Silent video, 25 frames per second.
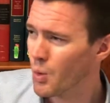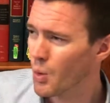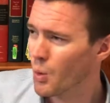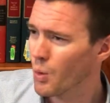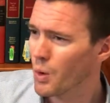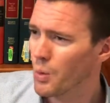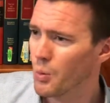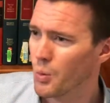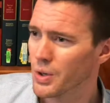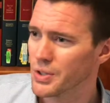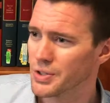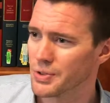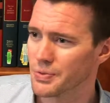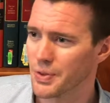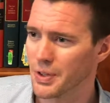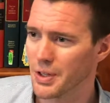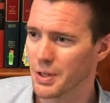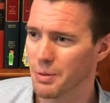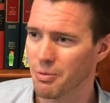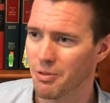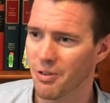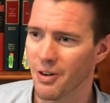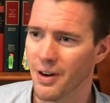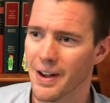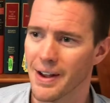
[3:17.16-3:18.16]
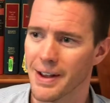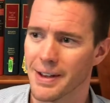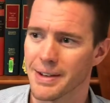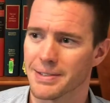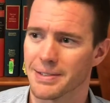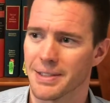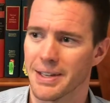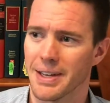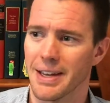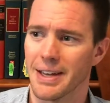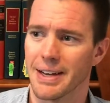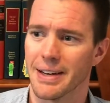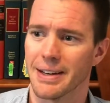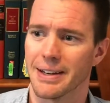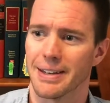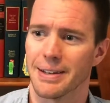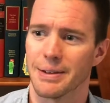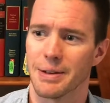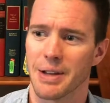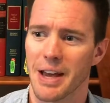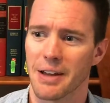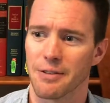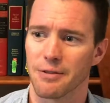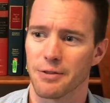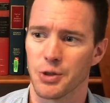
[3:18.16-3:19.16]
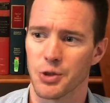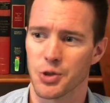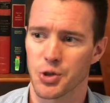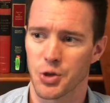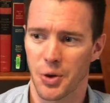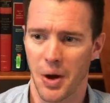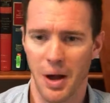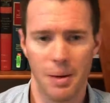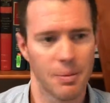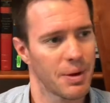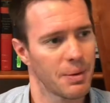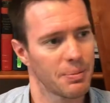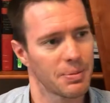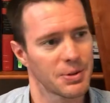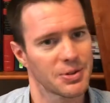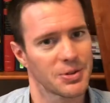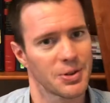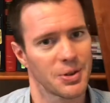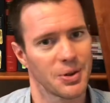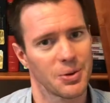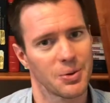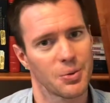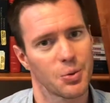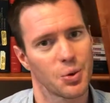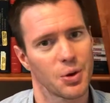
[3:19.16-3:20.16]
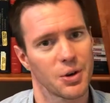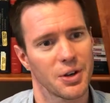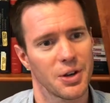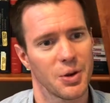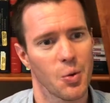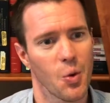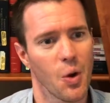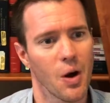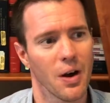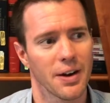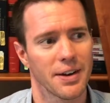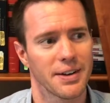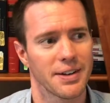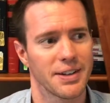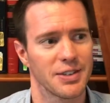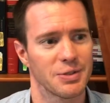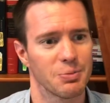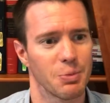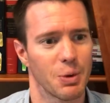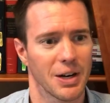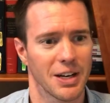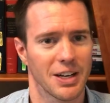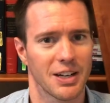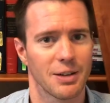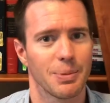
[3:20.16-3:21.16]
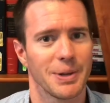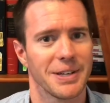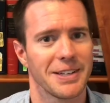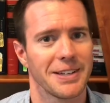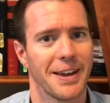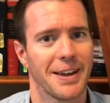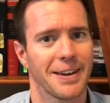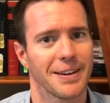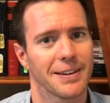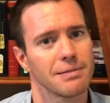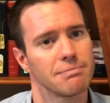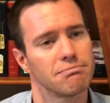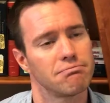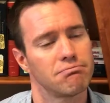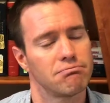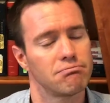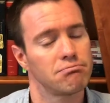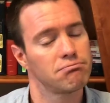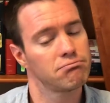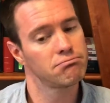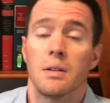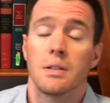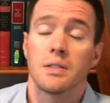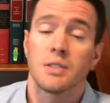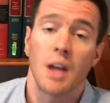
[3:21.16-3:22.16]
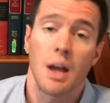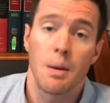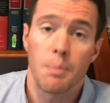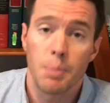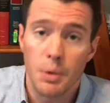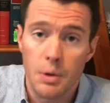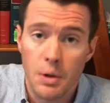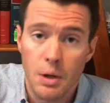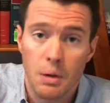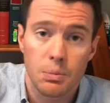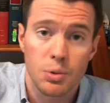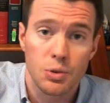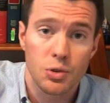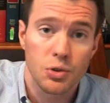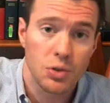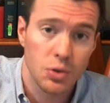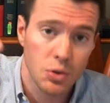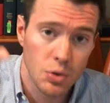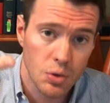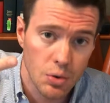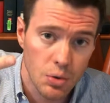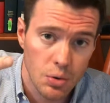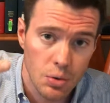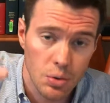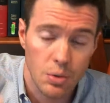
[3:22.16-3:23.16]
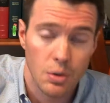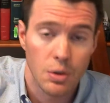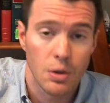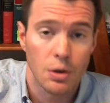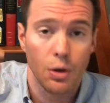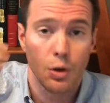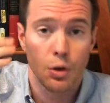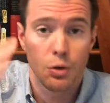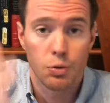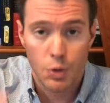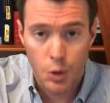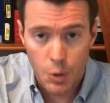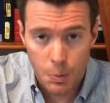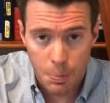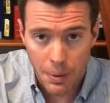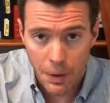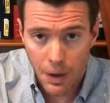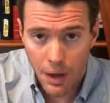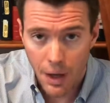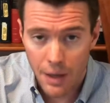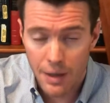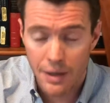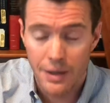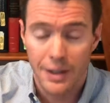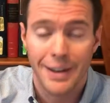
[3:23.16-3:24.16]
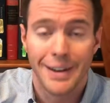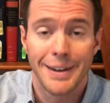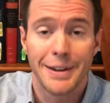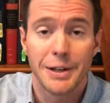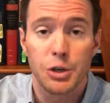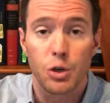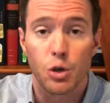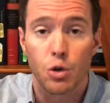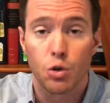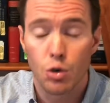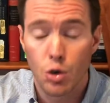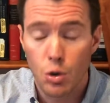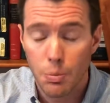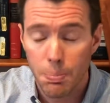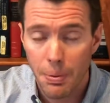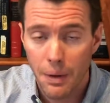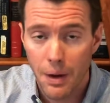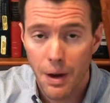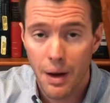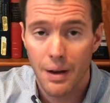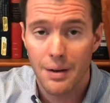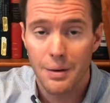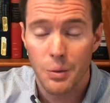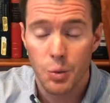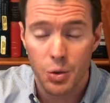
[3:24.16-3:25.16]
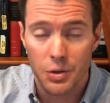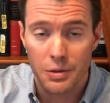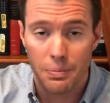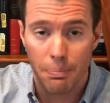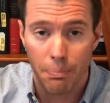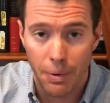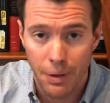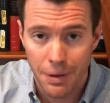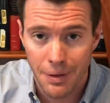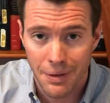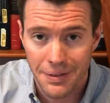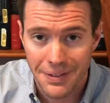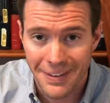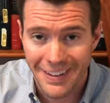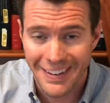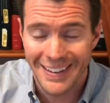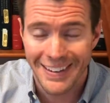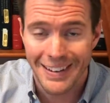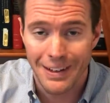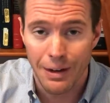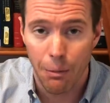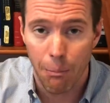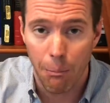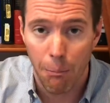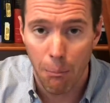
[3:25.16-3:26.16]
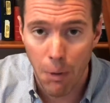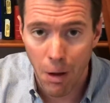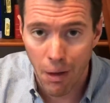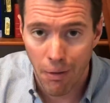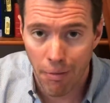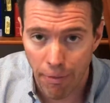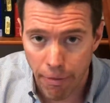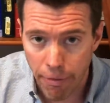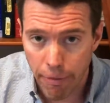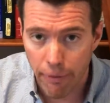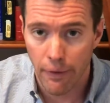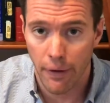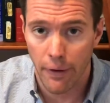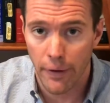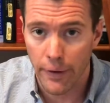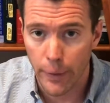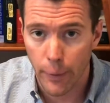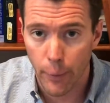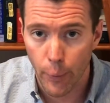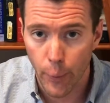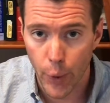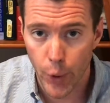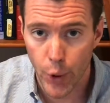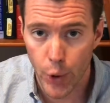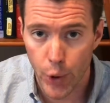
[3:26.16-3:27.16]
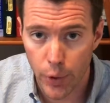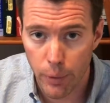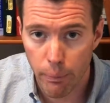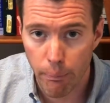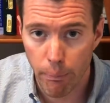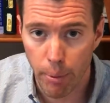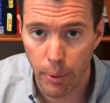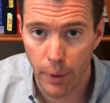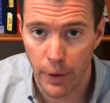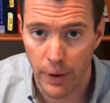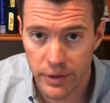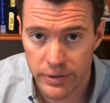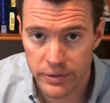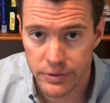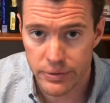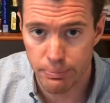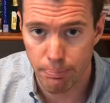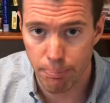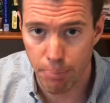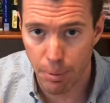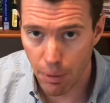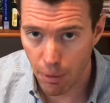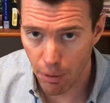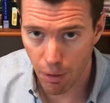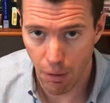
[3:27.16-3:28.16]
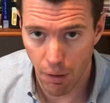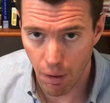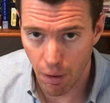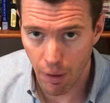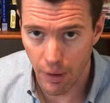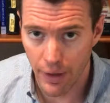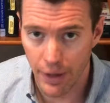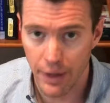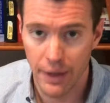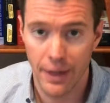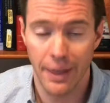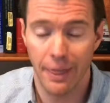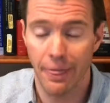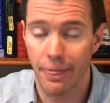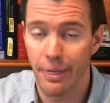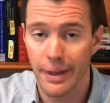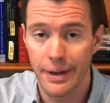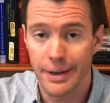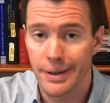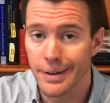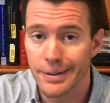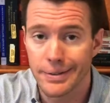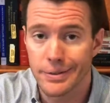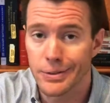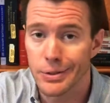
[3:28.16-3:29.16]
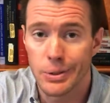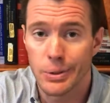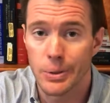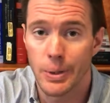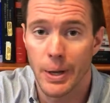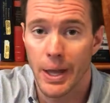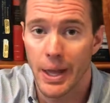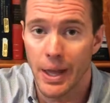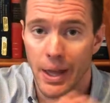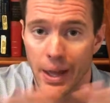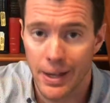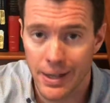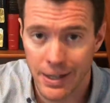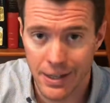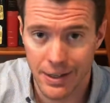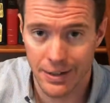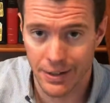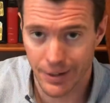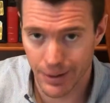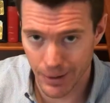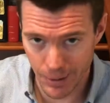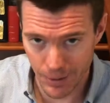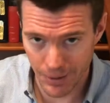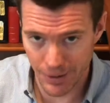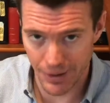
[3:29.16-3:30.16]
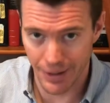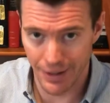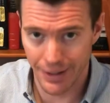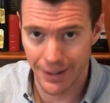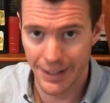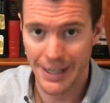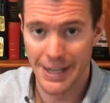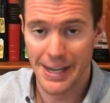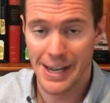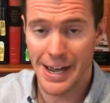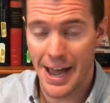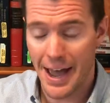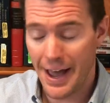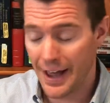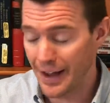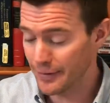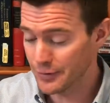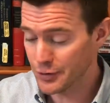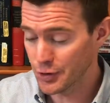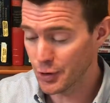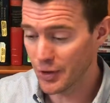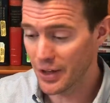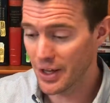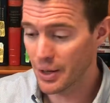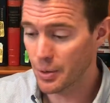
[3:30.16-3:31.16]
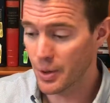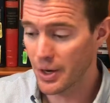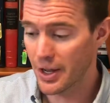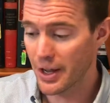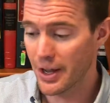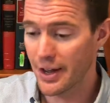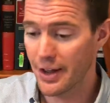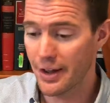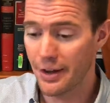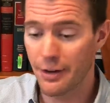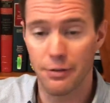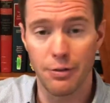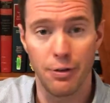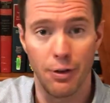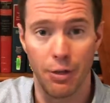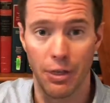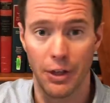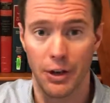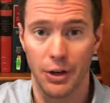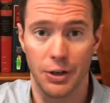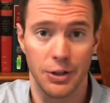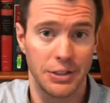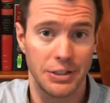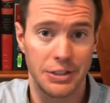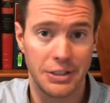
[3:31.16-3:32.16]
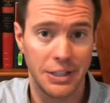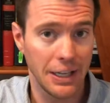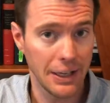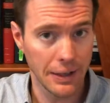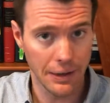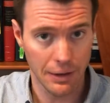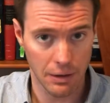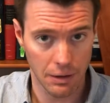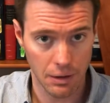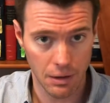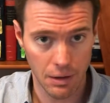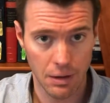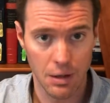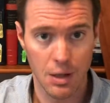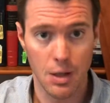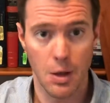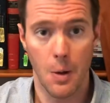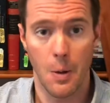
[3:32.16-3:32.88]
What was Philip Fry saying in that Futurama episode where he wanted his money to be taken? Example number 2, Groupon. Groupon was built in a month on a WordPress blog. They didn't do any coding. After they would have their deal,